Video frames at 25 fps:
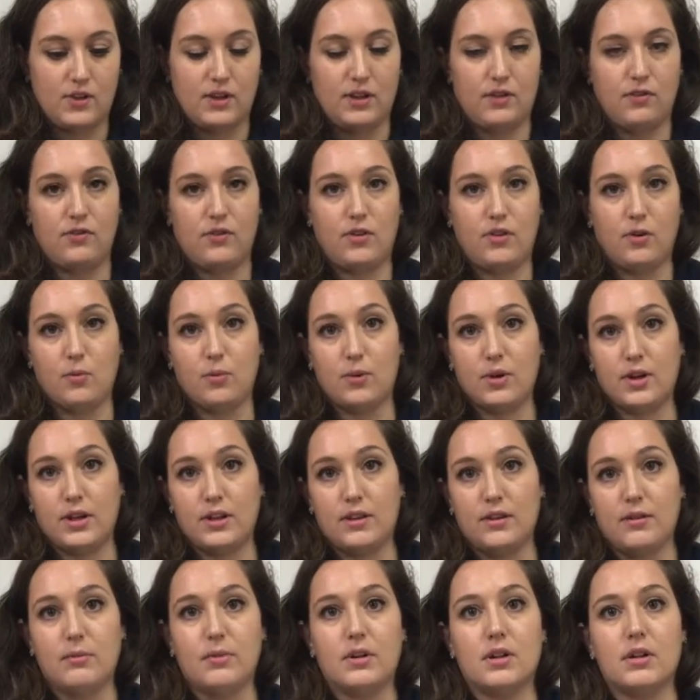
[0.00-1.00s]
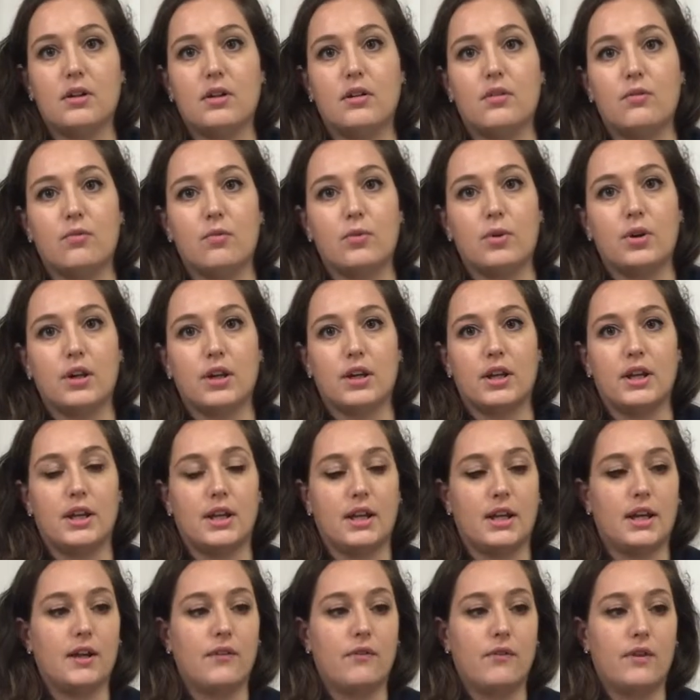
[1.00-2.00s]
If you were in the middle of
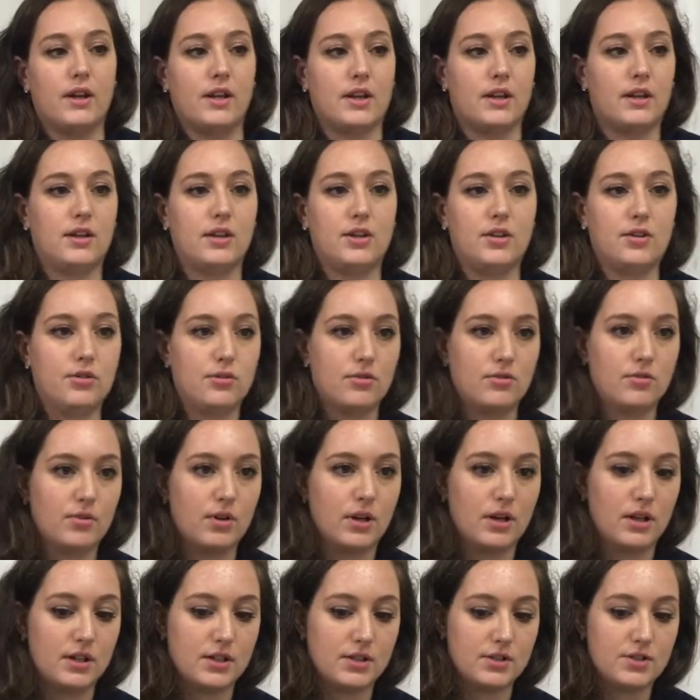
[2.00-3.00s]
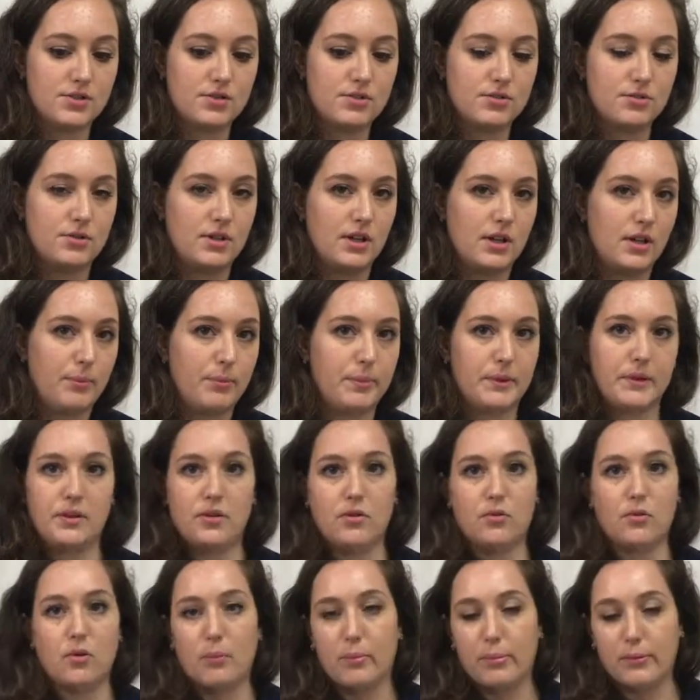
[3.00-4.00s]
working and then you stood up and
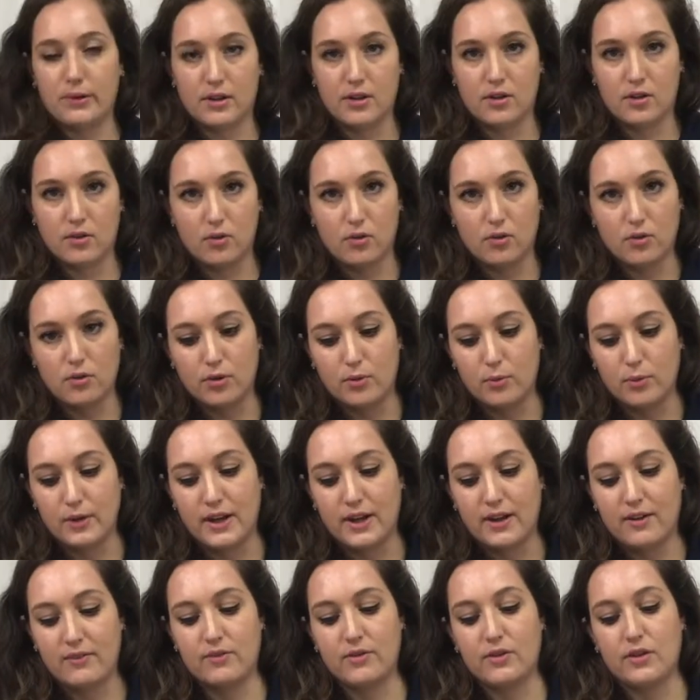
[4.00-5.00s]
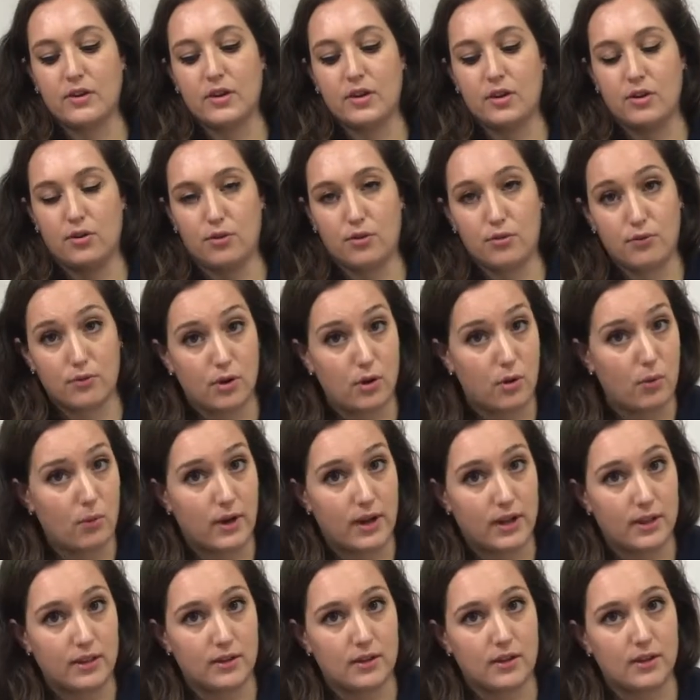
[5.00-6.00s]
you open a door or whatever, you throw
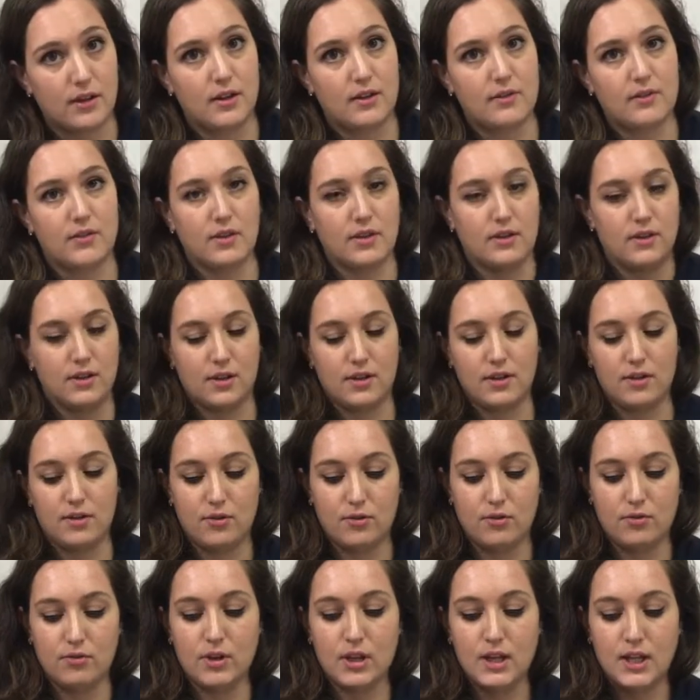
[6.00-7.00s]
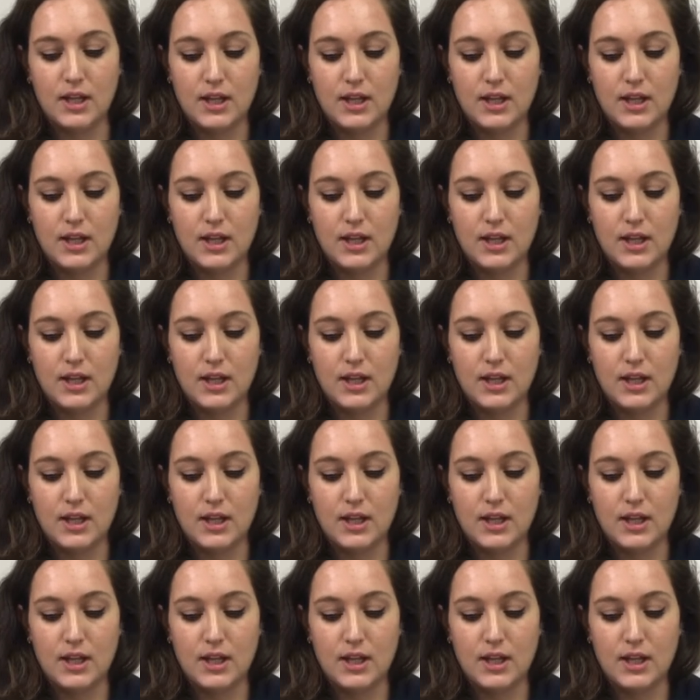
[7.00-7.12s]
away the gloves and then you